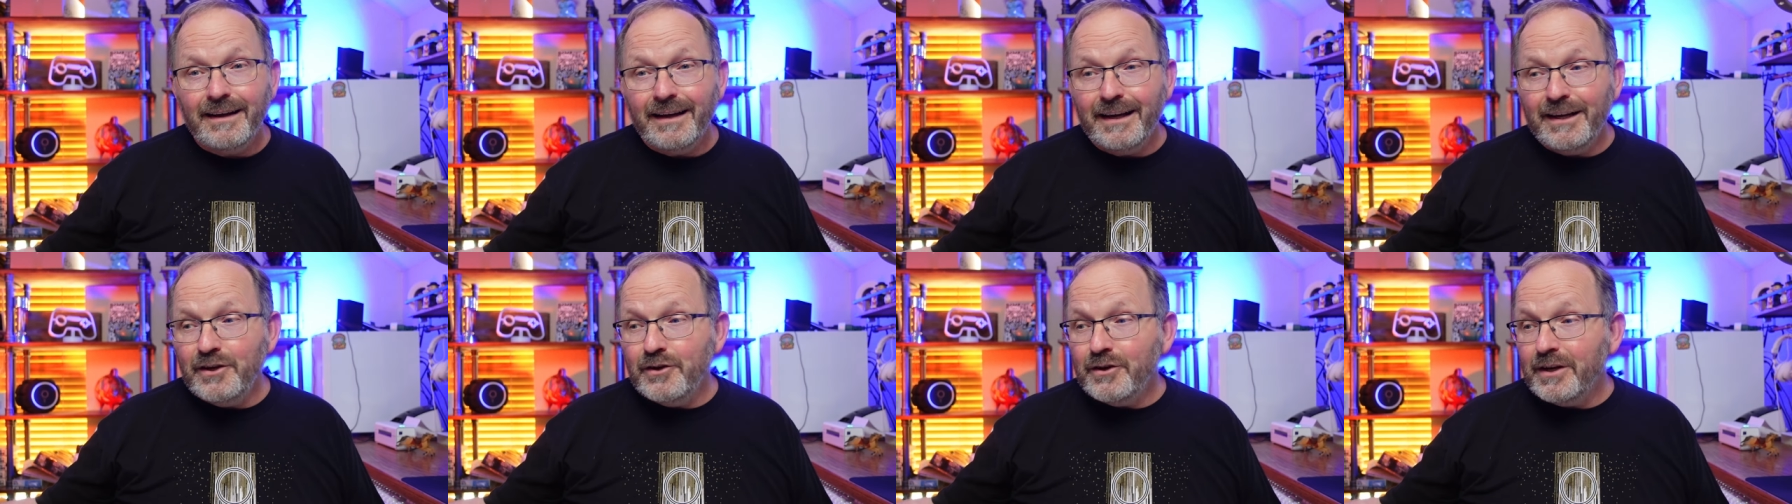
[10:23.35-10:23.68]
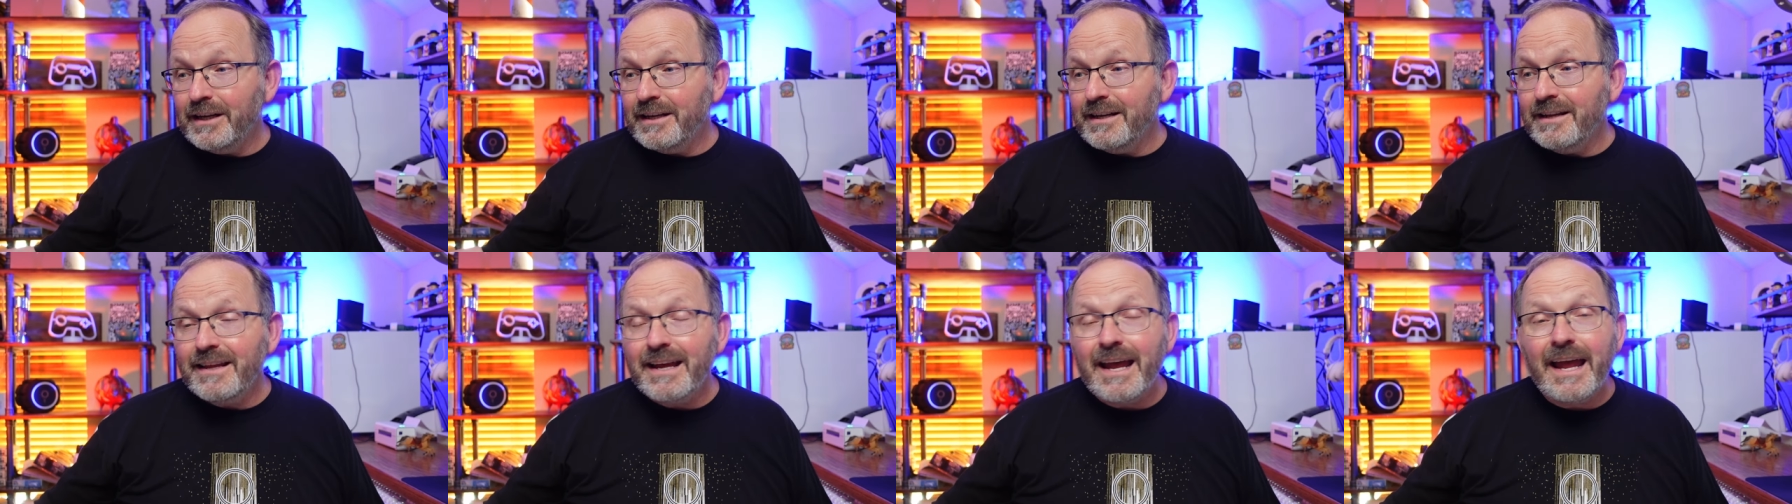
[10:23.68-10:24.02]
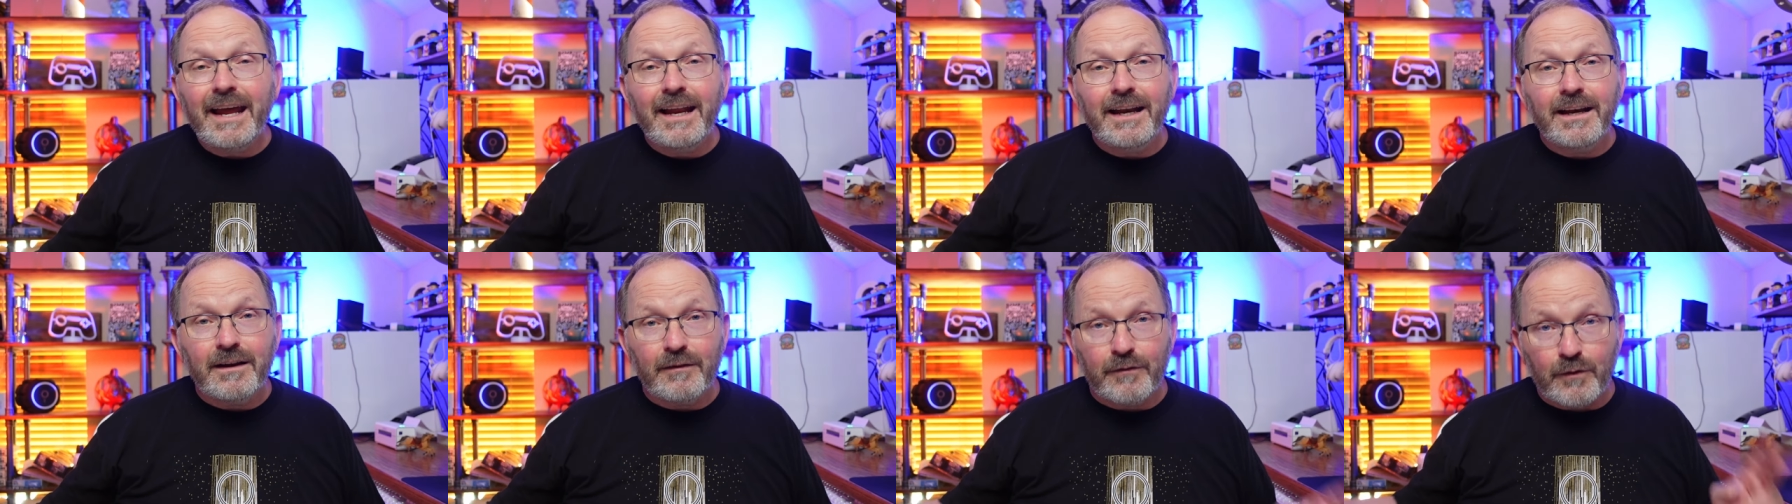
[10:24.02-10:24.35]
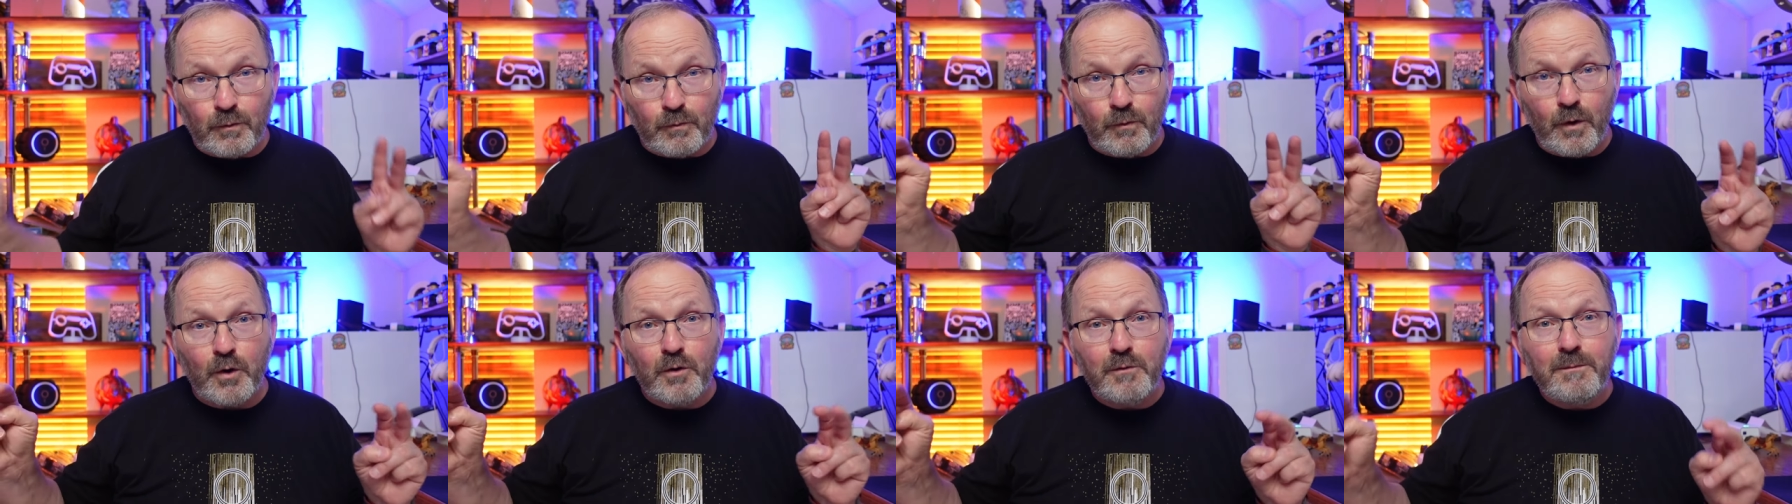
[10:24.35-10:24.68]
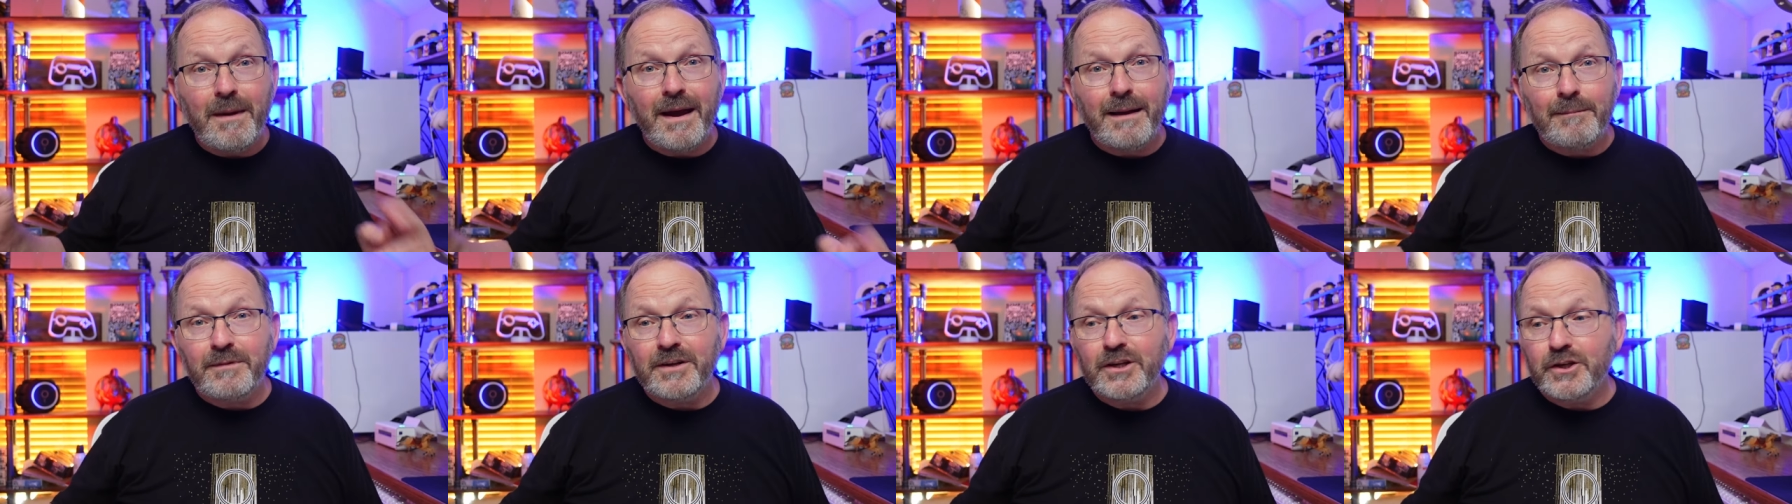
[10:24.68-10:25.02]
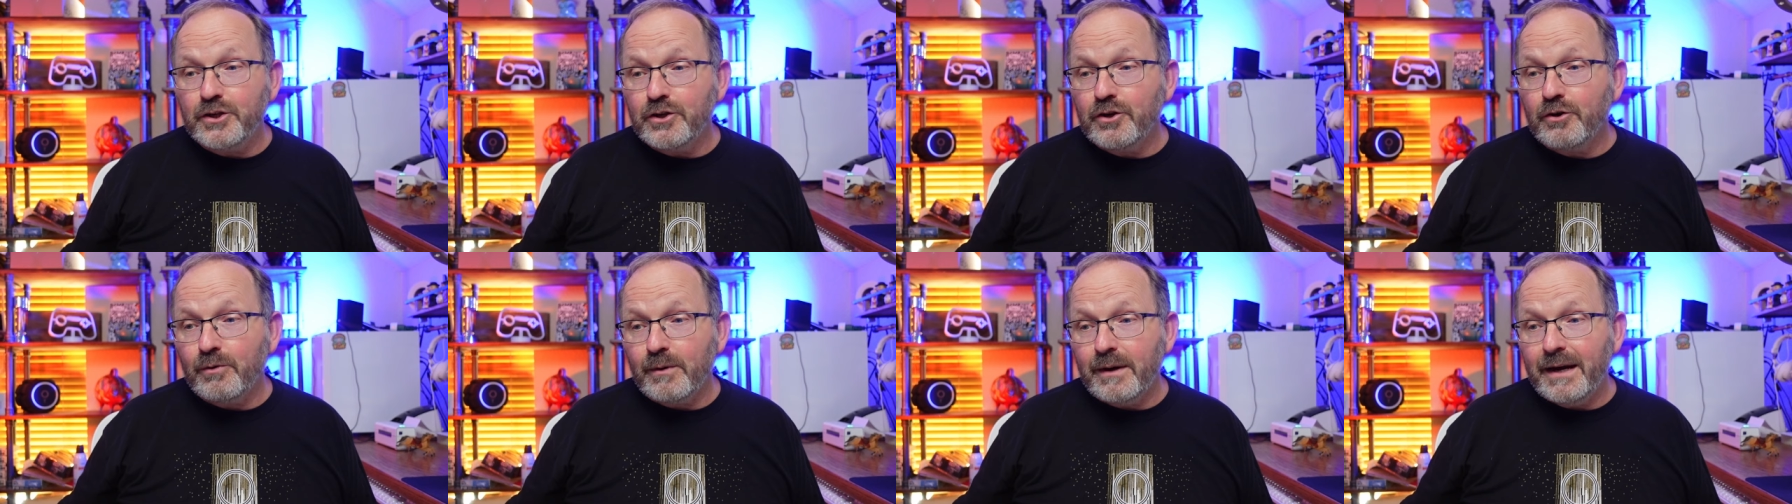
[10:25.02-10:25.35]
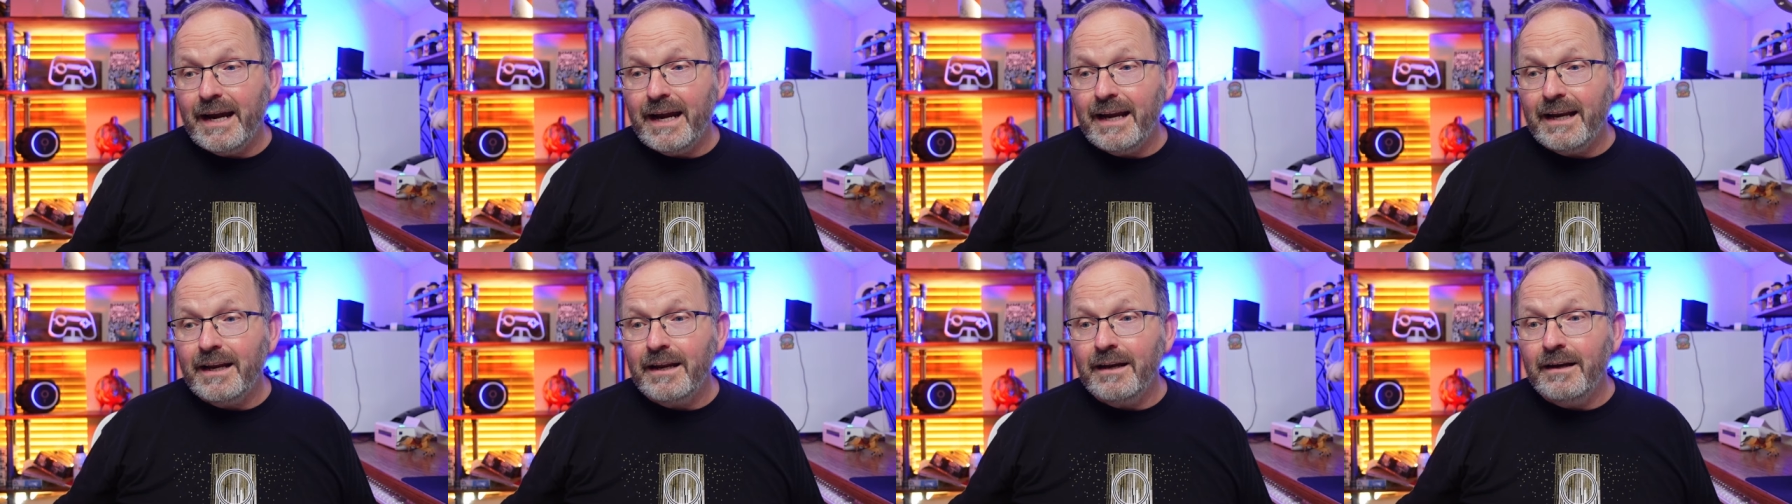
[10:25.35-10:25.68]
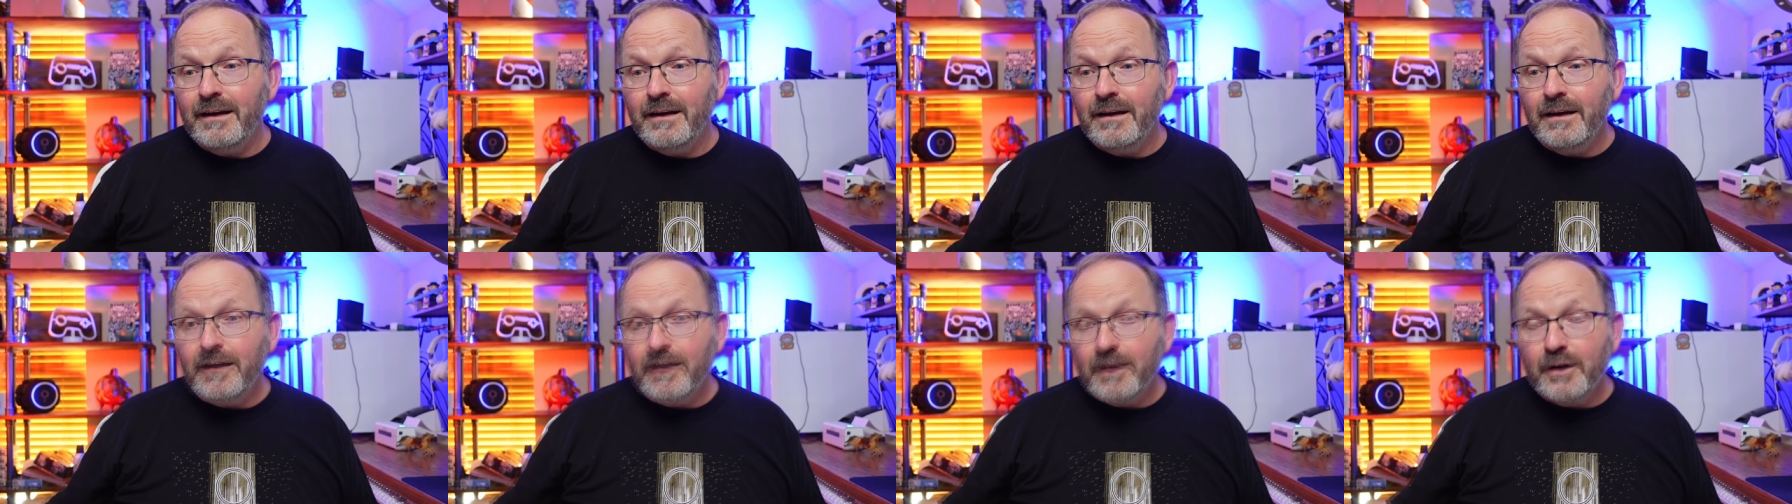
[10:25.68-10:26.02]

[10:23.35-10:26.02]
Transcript: and you get to the end of the roadmap that you created,